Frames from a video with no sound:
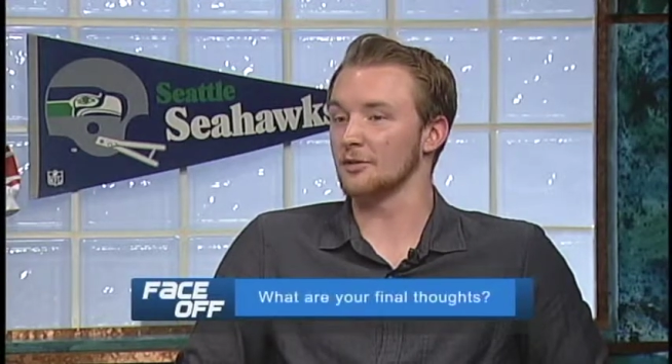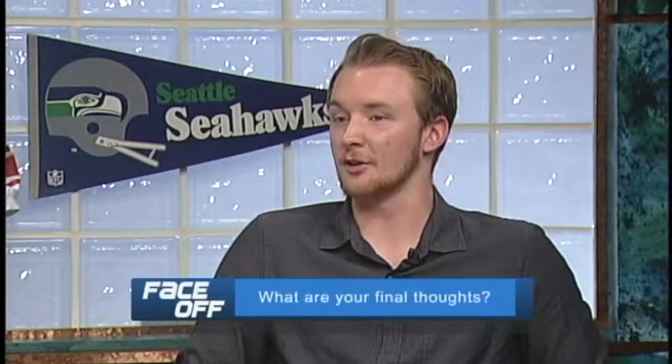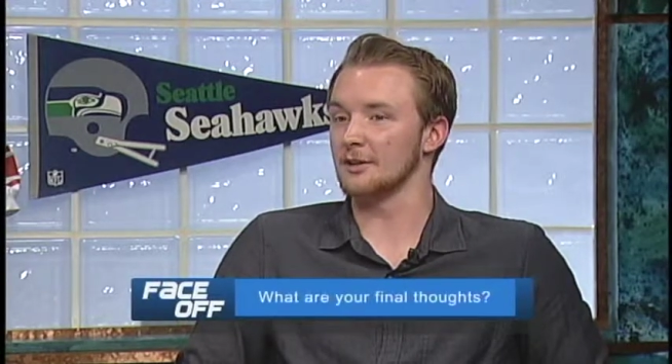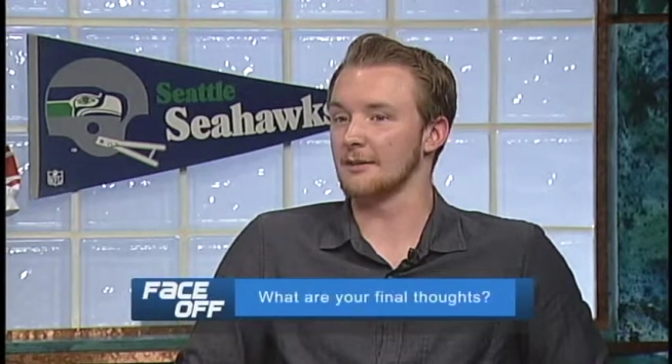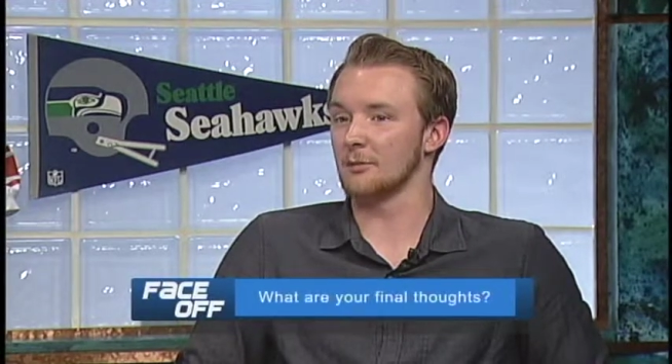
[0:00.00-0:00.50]
So
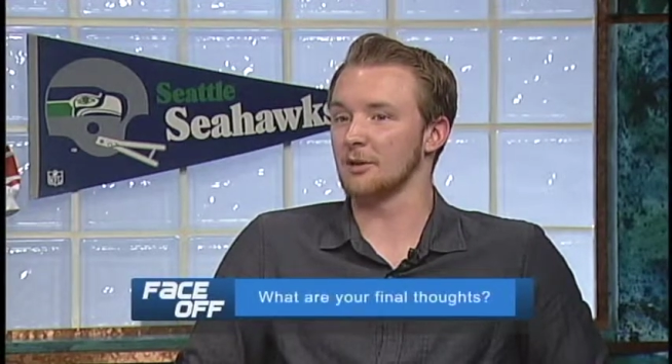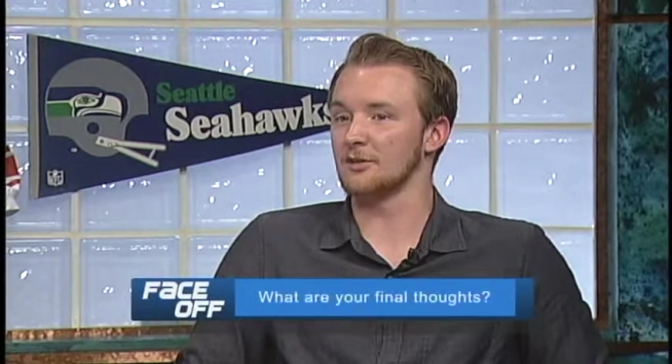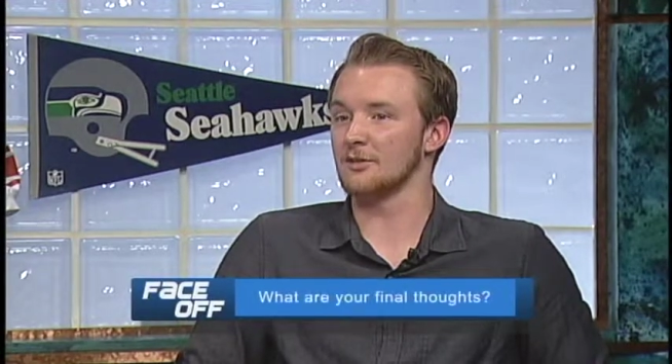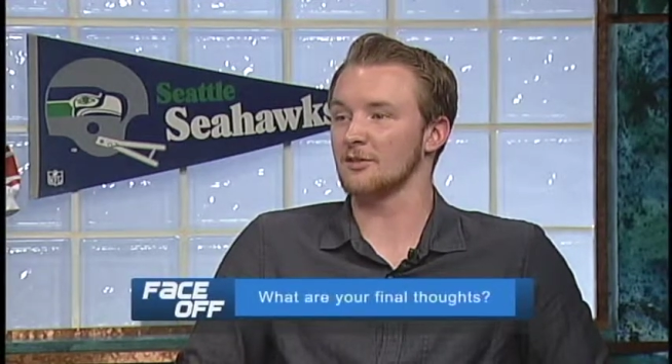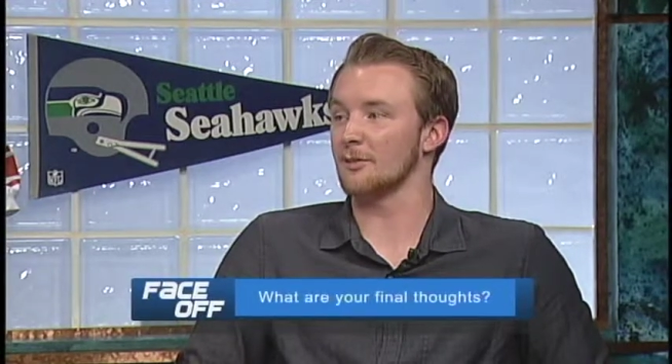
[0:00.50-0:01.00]
you never want to
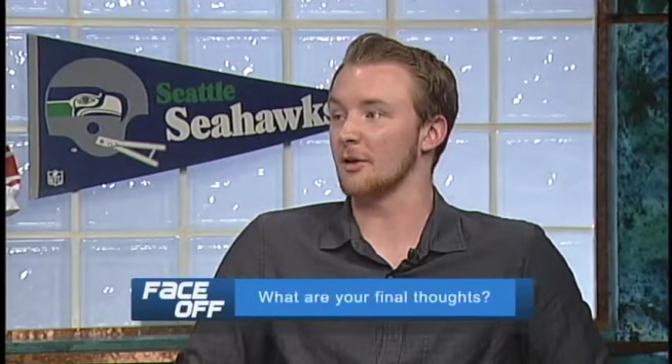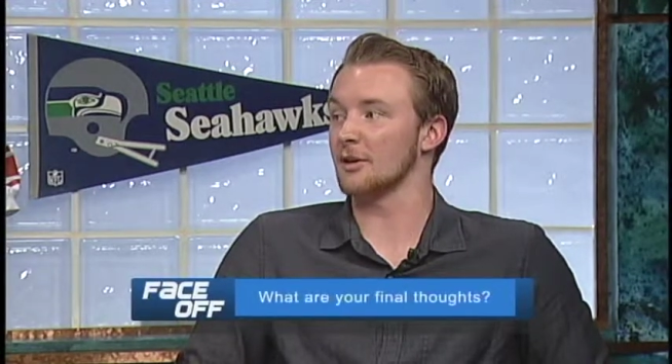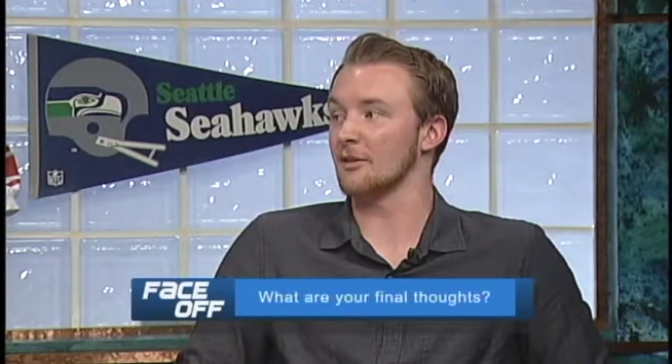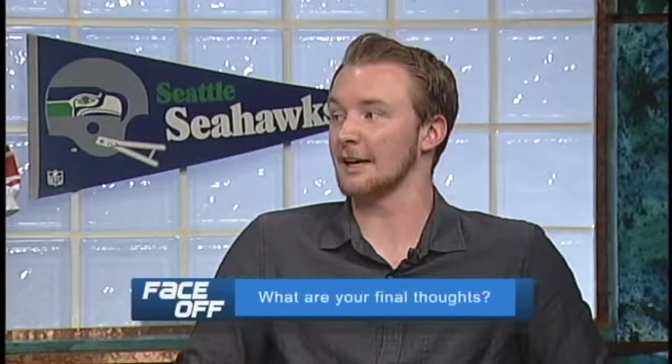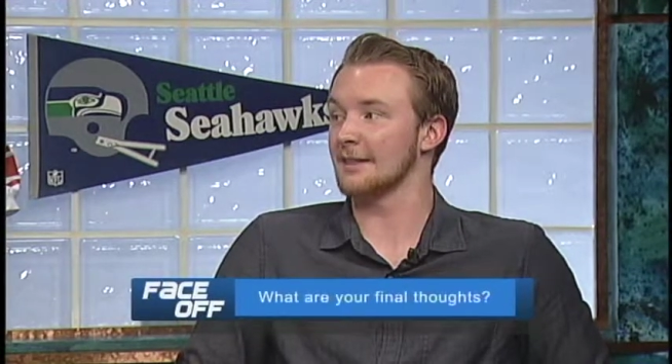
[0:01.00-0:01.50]
see
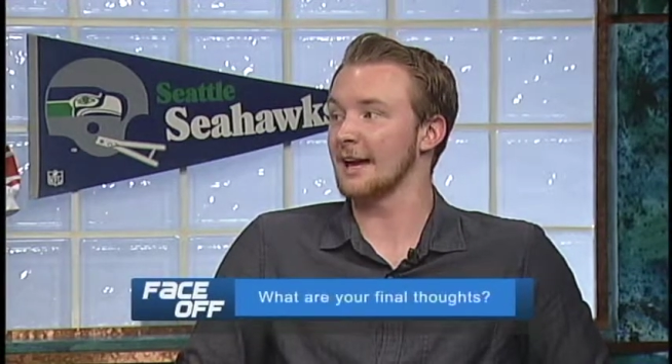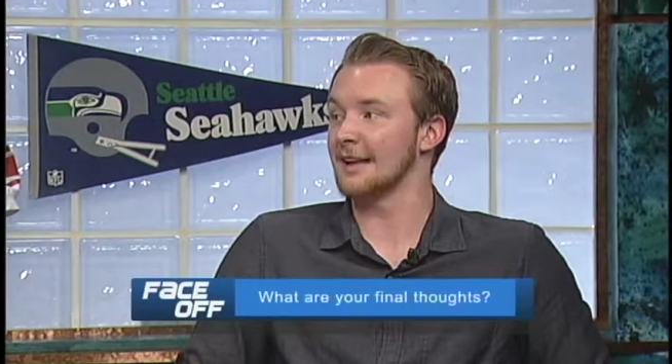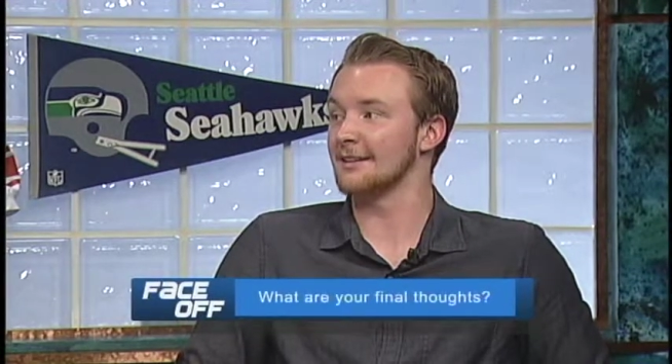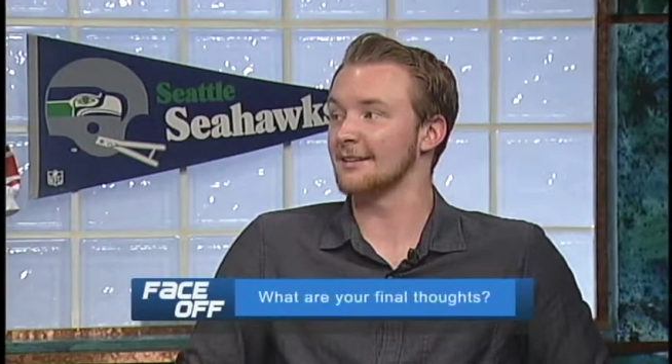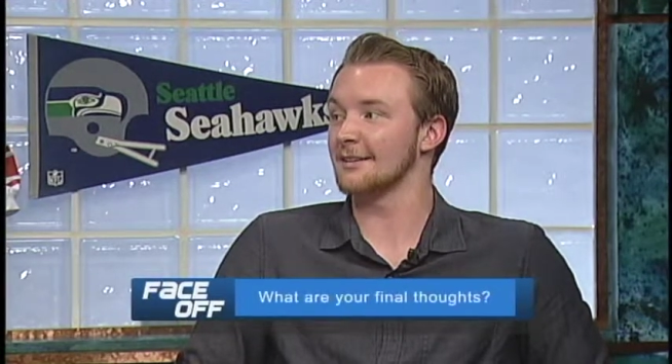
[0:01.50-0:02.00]
somebody like that.